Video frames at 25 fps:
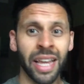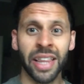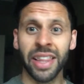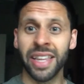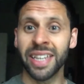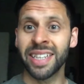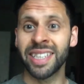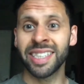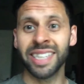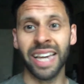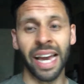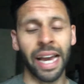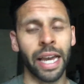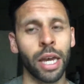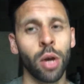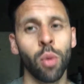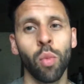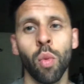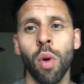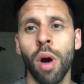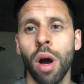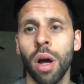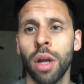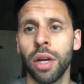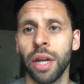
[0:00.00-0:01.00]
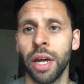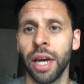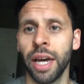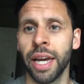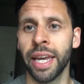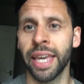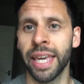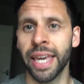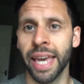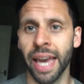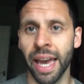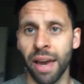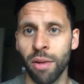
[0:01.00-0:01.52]
The second one,
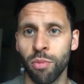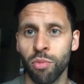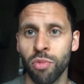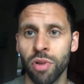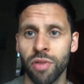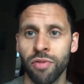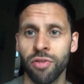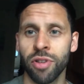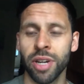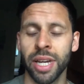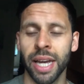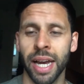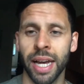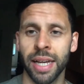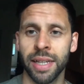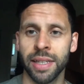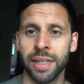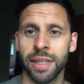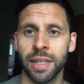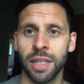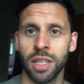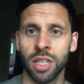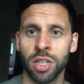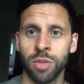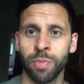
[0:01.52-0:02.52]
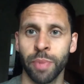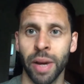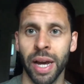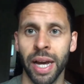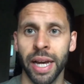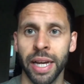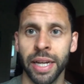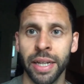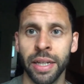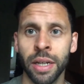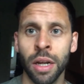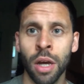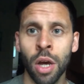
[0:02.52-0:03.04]
again with regards to the
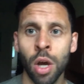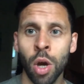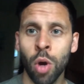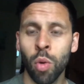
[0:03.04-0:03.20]
spine,